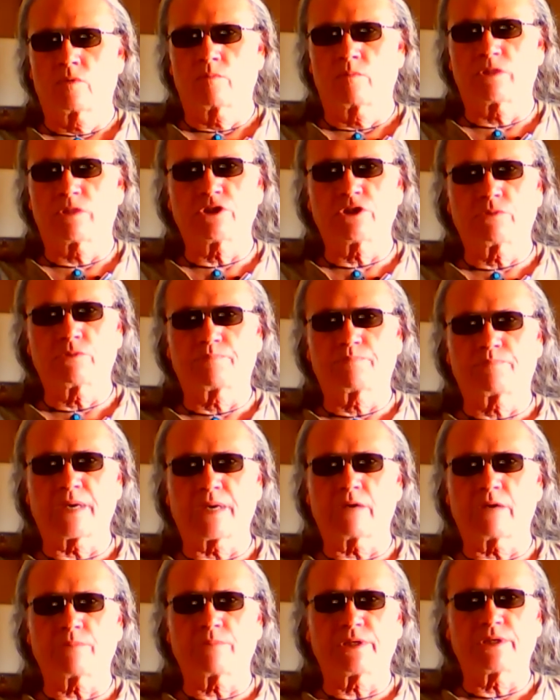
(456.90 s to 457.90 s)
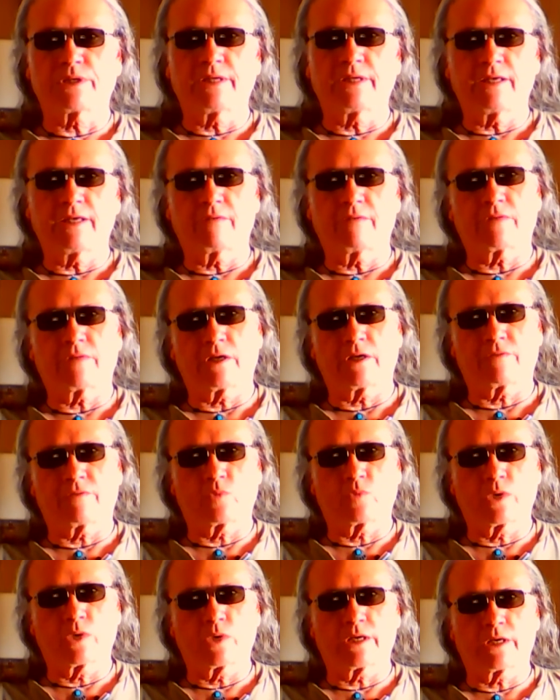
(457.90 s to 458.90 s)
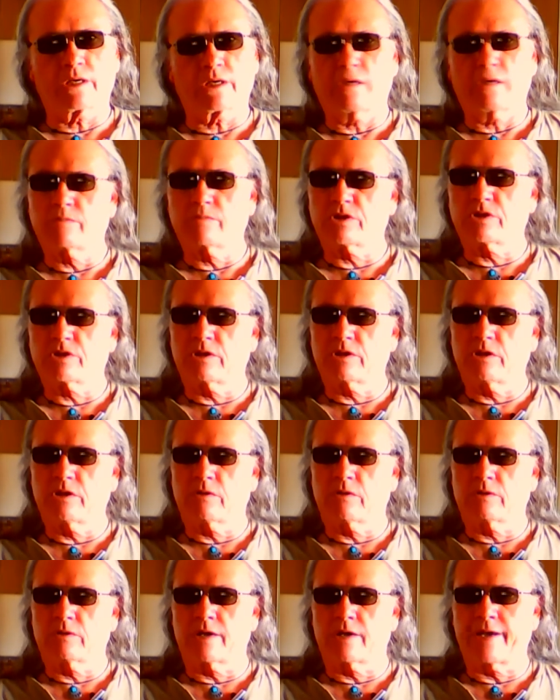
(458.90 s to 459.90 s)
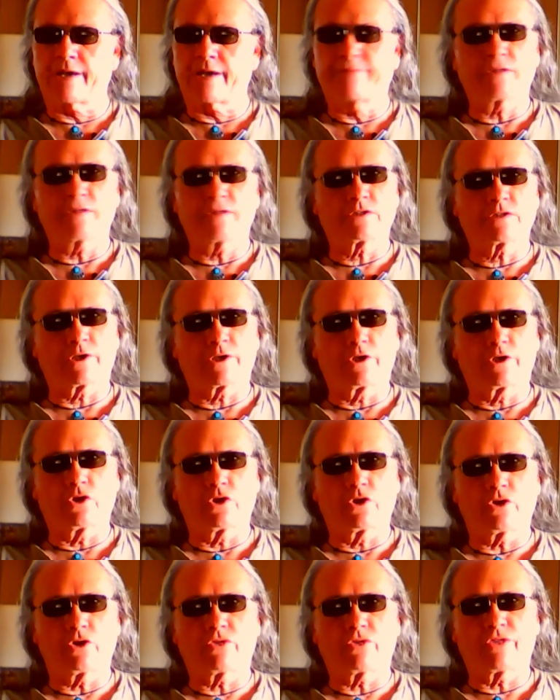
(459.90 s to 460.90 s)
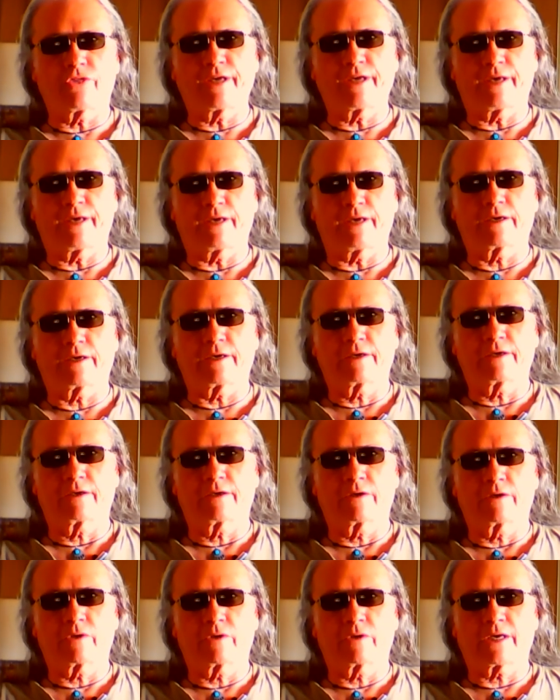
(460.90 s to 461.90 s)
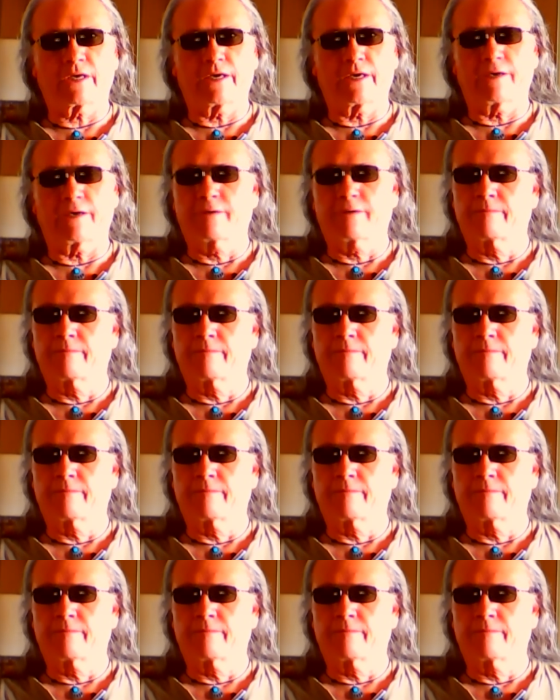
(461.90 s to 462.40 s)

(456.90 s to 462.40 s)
But you better believe that if one comes into your life, it's a good thing, okay?